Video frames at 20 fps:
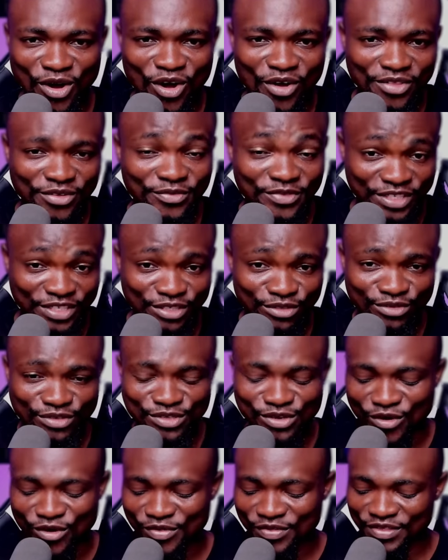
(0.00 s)
other
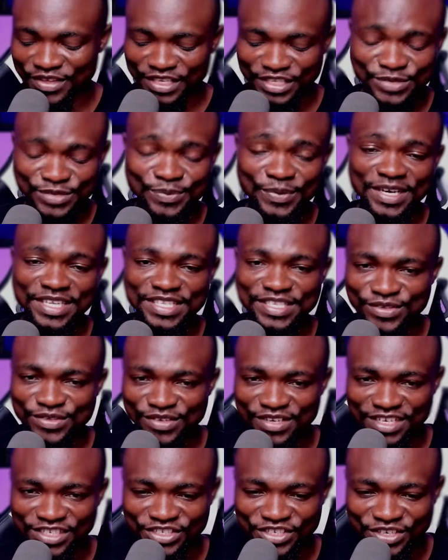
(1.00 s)
videos on this
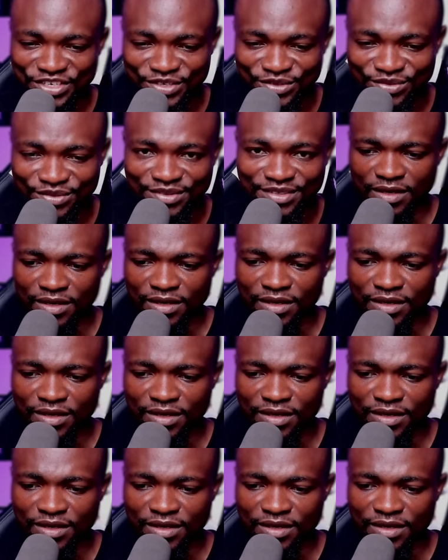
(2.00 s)
particular channel.